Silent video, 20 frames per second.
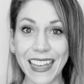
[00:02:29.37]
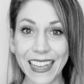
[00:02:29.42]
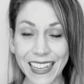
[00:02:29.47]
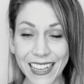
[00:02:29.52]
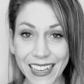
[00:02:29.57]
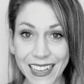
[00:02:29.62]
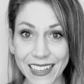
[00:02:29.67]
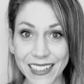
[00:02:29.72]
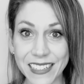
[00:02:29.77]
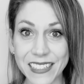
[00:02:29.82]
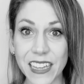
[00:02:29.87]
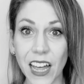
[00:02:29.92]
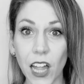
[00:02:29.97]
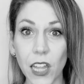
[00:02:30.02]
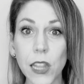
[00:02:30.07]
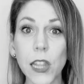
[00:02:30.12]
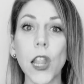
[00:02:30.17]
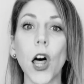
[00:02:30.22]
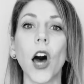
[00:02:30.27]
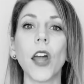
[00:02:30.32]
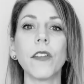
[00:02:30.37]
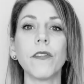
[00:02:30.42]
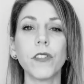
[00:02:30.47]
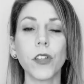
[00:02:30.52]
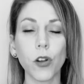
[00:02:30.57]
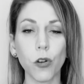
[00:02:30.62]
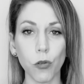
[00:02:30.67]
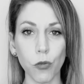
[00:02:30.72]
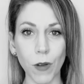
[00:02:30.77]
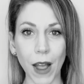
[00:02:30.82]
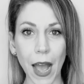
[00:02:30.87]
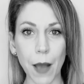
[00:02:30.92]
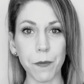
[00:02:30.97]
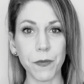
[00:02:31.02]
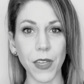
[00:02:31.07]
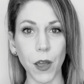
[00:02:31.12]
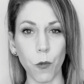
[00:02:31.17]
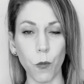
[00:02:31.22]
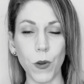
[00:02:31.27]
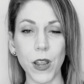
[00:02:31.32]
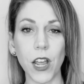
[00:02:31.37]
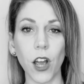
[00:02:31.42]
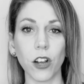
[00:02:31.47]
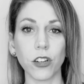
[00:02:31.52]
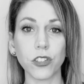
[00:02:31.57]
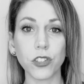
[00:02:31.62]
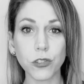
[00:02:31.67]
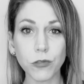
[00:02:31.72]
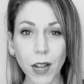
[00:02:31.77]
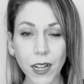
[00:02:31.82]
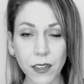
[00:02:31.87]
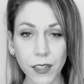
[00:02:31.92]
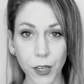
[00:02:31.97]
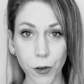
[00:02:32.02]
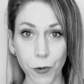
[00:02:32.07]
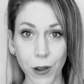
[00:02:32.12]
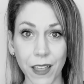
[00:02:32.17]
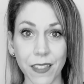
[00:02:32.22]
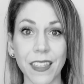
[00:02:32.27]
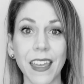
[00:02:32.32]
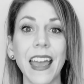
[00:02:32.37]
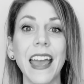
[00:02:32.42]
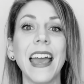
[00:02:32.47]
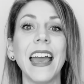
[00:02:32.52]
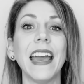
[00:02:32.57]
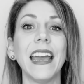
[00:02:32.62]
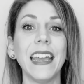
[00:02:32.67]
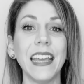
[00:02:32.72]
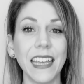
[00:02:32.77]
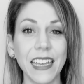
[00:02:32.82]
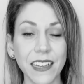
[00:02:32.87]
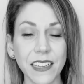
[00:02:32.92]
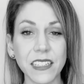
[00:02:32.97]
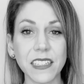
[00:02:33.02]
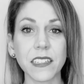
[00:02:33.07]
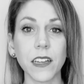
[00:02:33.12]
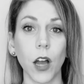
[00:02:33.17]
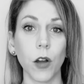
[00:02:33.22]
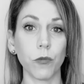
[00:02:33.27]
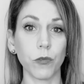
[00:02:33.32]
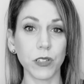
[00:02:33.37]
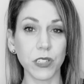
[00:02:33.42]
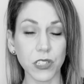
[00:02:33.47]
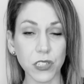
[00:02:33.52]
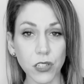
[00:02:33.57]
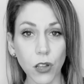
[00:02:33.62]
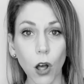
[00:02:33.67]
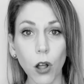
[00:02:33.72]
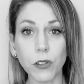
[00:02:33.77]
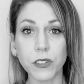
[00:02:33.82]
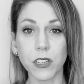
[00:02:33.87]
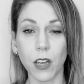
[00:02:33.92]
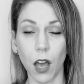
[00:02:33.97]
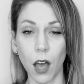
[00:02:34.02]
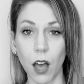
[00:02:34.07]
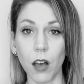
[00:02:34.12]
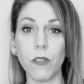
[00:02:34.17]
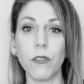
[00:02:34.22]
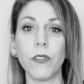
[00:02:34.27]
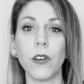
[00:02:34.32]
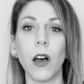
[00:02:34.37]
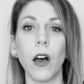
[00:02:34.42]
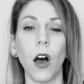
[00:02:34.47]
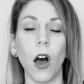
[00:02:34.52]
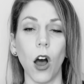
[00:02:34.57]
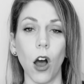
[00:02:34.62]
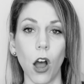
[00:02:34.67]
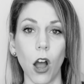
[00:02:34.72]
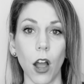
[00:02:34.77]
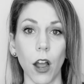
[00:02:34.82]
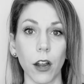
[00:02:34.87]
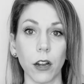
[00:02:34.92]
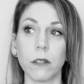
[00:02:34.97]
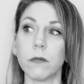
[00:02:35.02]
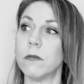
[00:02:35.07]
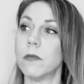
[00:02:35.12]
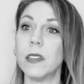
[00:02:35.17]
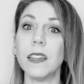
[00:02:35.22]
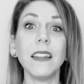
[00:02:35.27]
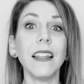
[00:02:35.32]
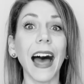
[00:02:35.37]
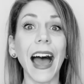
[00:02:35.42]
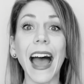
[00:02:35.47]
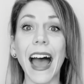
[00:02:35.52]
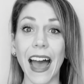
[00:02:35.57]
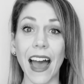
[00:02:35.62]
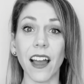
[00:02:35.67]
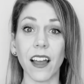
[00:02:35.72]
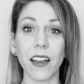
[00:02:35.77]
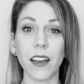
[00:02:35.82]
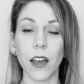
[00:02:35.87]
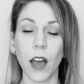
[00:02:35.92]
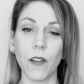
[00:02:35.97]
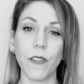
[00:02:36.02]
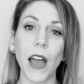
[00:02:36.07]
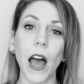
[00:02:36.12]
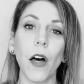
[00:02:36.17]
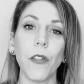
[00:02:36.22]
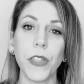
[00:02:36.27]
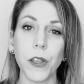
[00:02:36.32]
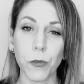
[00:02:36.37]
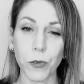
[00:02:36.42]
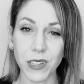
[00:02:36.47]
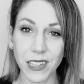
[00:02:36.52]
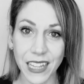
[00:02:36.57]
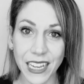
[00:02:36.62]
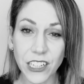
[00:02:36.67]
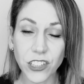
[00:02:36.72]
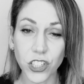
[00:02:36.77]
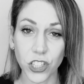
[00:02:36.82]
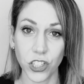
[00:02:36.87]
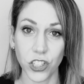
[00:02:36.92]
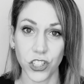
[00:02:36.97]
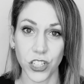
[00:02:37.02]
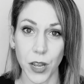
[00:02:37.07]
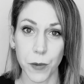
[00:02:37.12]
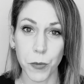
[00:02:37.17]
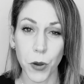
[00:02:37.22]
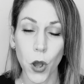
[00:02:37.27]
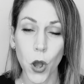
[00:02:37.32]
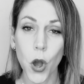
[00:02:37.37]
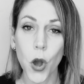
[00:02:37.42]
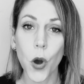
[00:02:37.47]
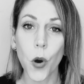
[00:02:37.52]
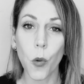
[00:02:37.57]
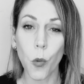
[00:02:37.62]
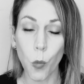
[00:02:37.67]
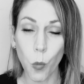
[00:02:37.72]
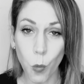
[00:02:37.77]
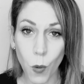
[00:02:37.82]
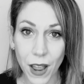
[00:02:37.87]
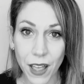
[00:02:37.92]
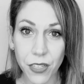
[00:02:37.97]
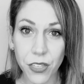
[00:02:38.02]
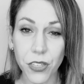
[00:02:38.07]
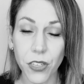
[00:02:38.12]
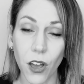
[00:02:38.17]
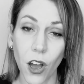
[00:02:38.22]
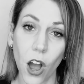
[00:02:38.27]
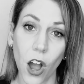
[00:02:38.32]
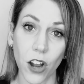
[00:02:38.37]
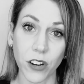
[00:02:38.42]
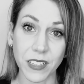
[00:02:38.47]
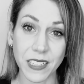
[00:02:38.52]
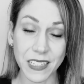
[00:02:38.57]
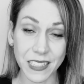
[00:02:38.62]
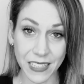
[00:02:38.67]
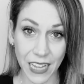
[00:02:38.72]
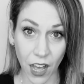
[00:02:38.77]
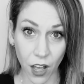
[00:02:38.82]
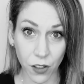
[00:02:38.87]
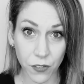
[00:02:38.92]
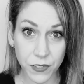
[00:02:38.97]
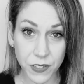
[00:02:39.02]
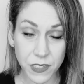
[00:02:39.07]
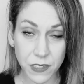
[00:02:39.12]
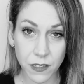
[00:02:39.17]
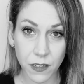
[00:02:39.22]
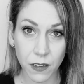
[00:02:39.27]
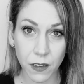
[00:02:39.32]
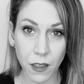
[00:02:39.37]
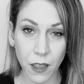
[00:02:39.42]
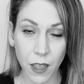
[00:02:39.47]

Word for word: is a lot of the crap that we are struggling with is a result of our lack of healthy relationship with ourselves.